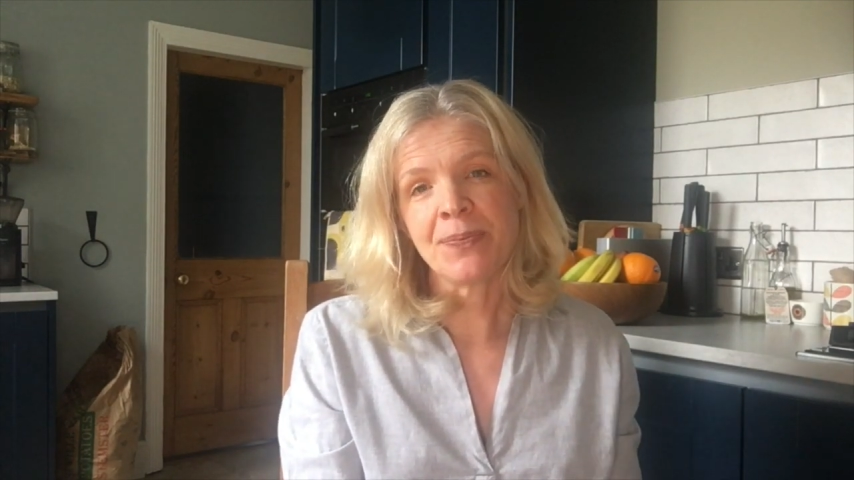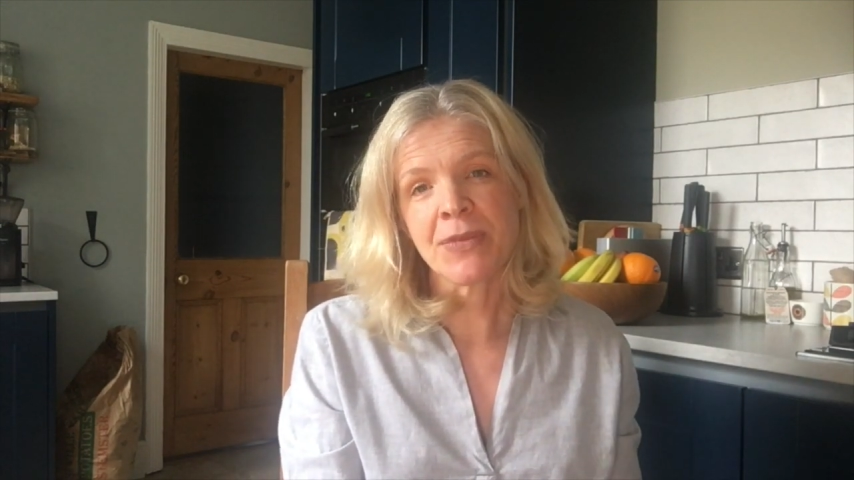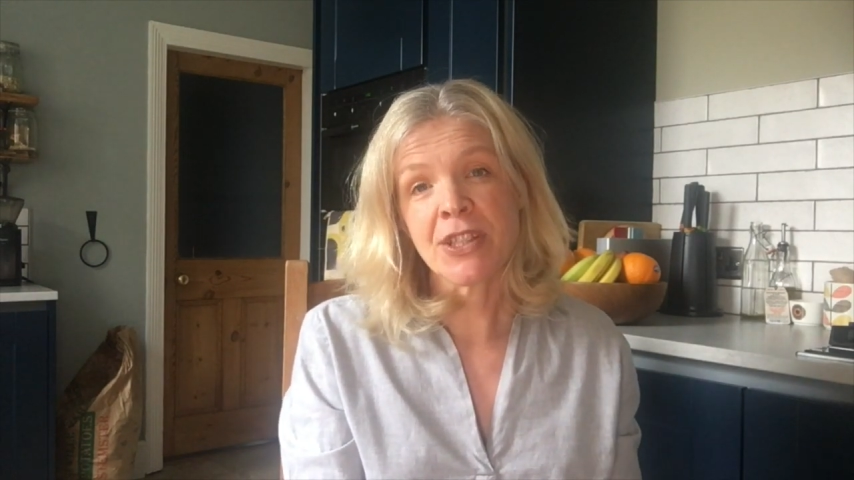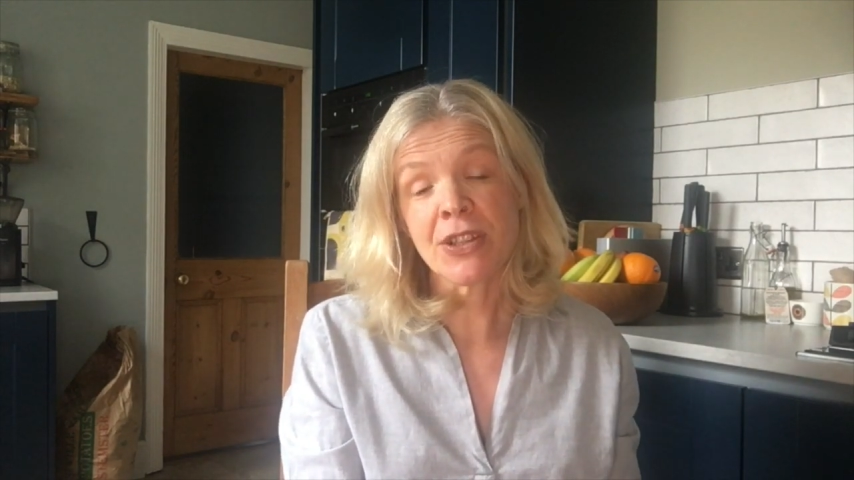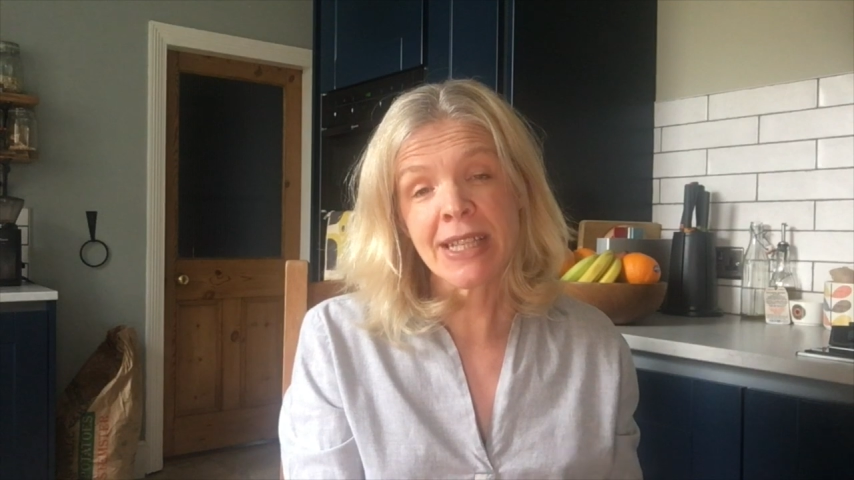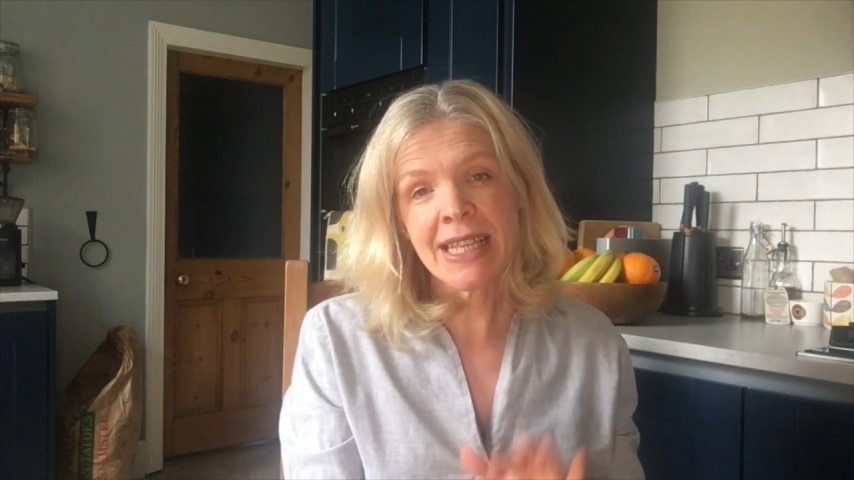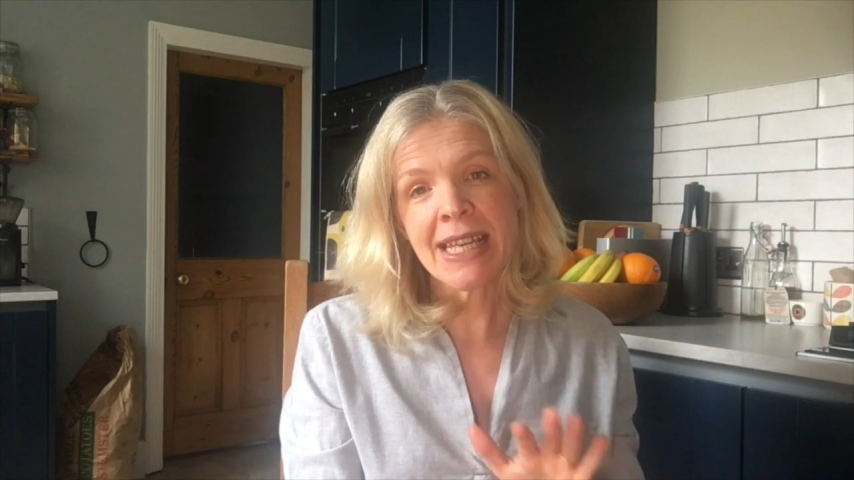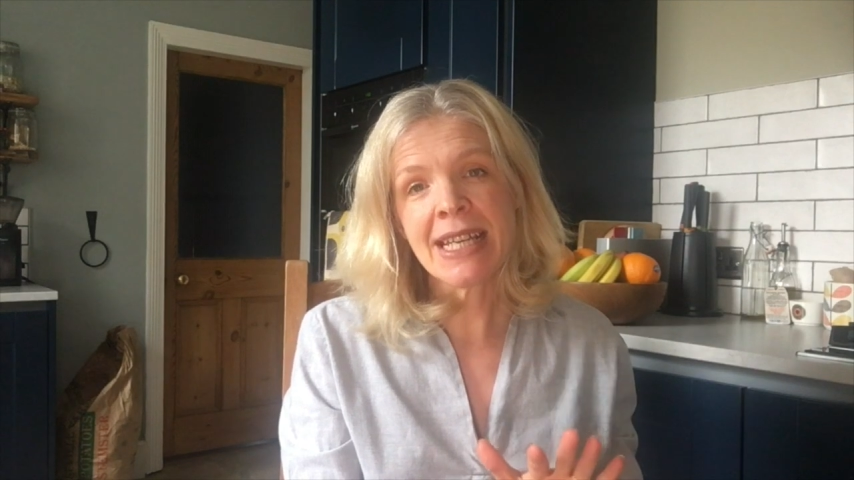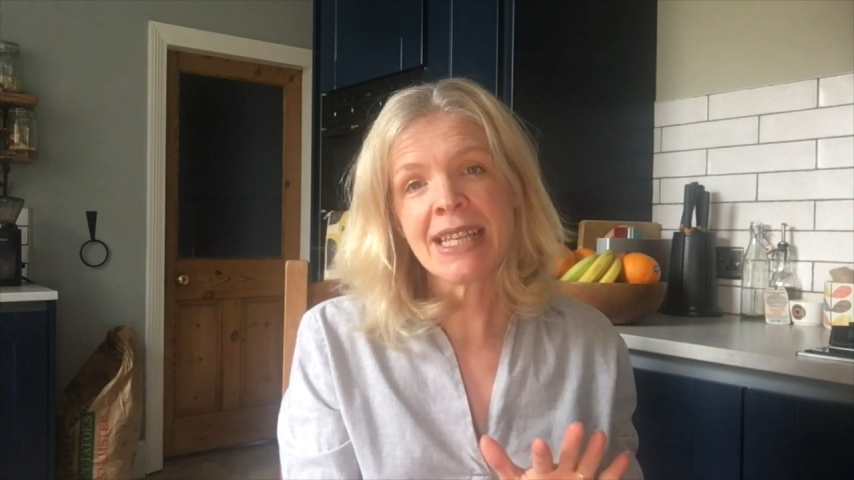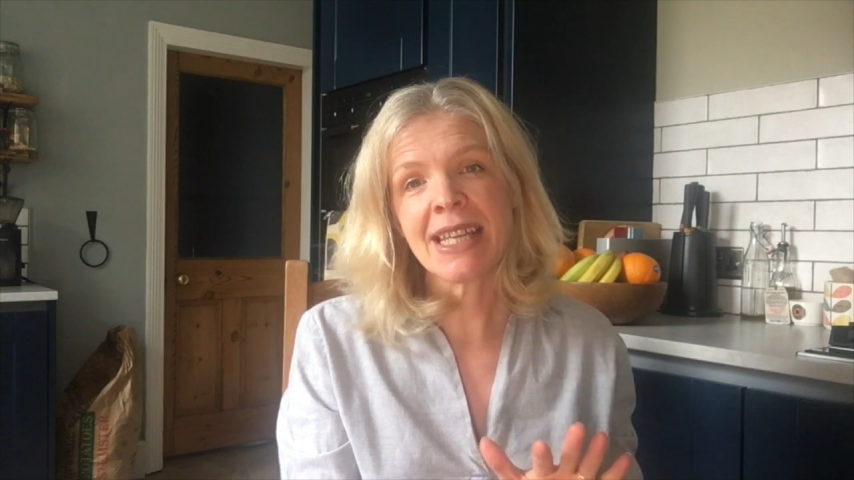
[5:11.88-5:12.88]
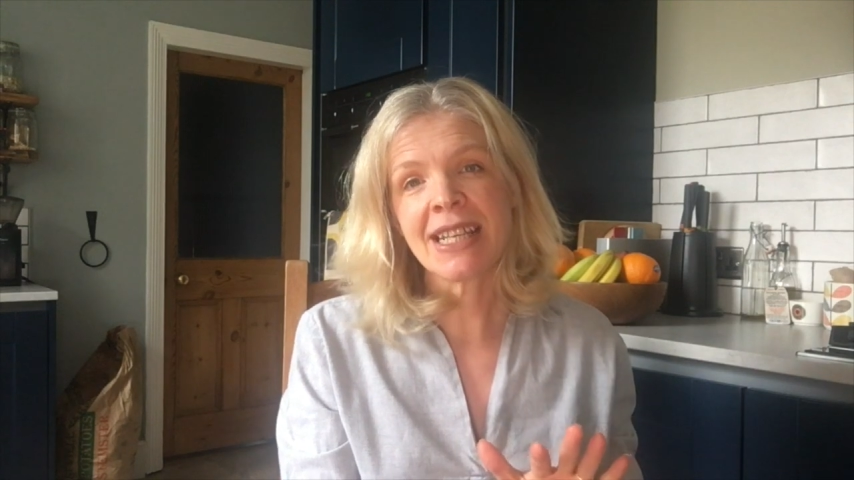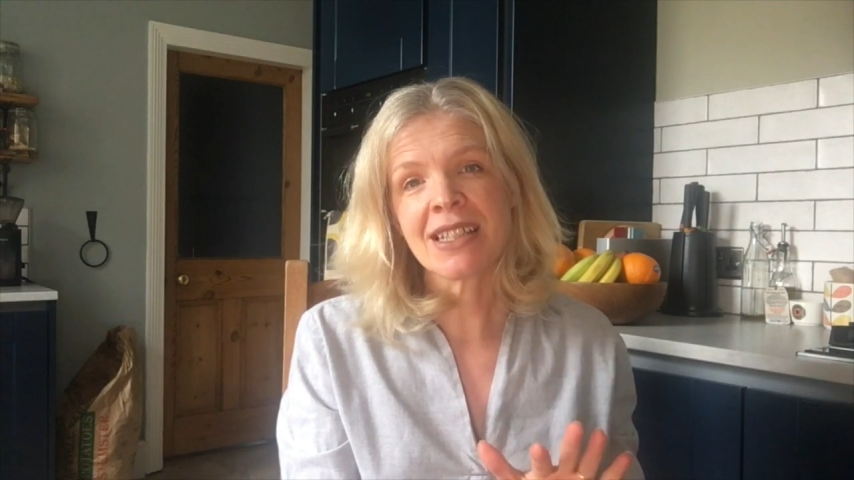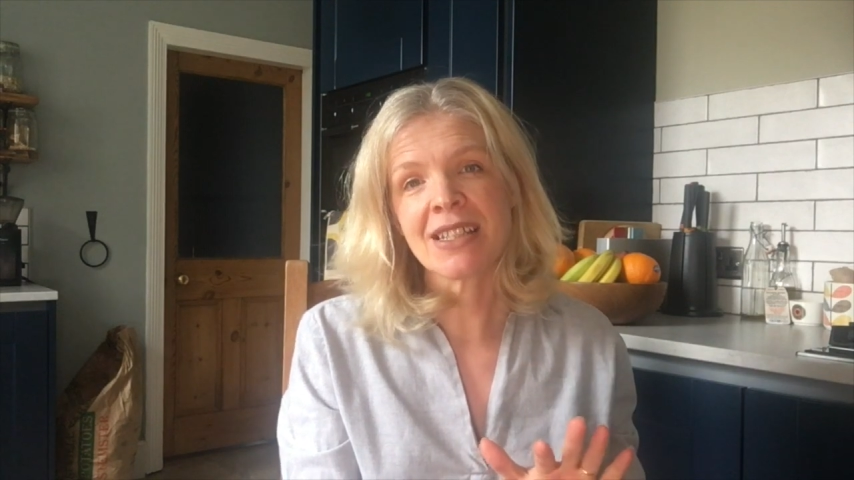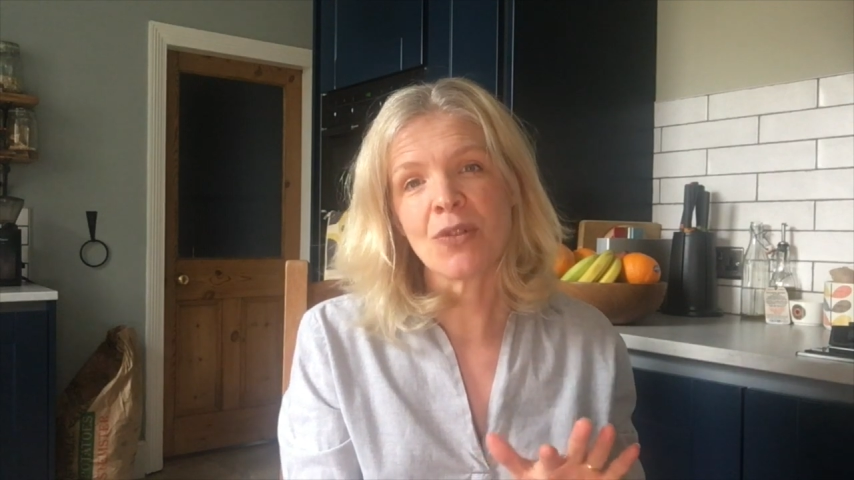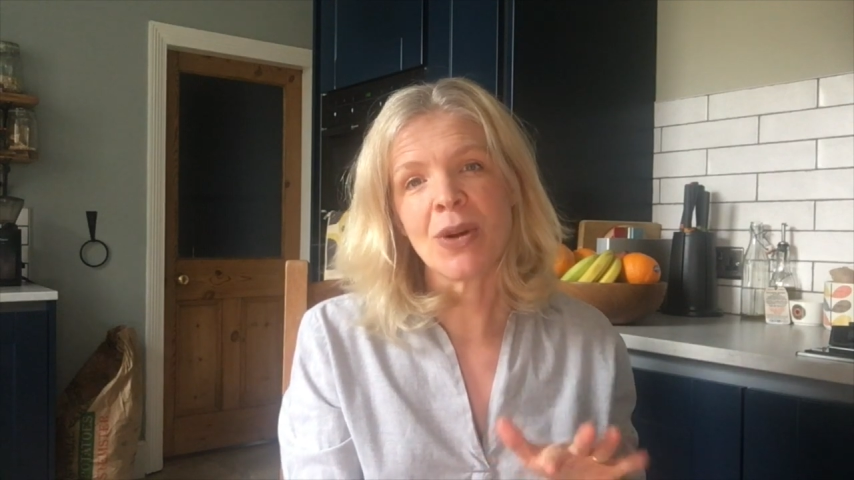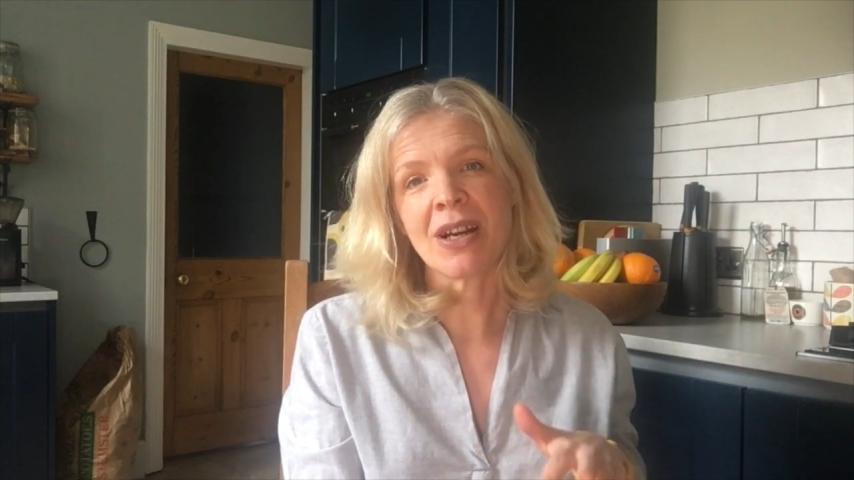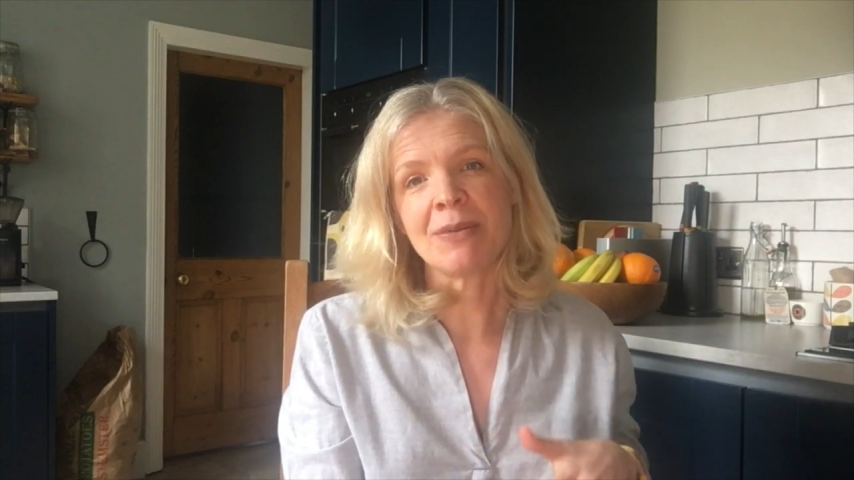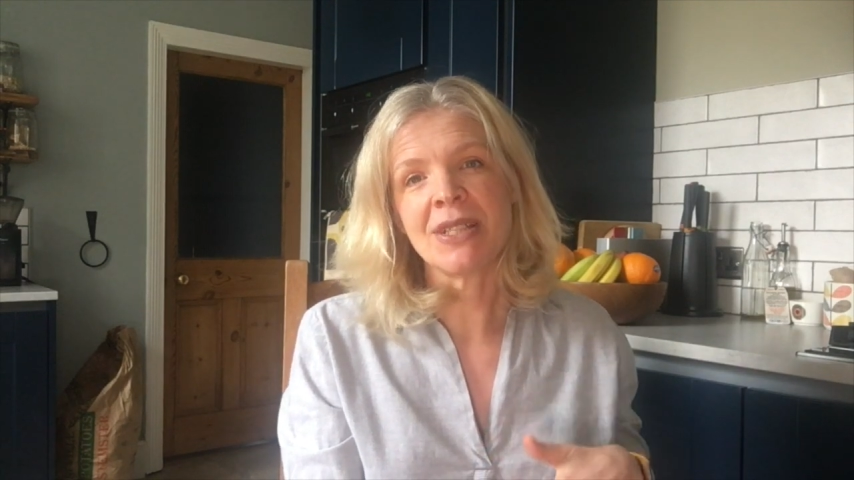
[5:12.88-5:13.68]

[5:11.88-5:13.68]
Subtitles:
So the key things that when I'm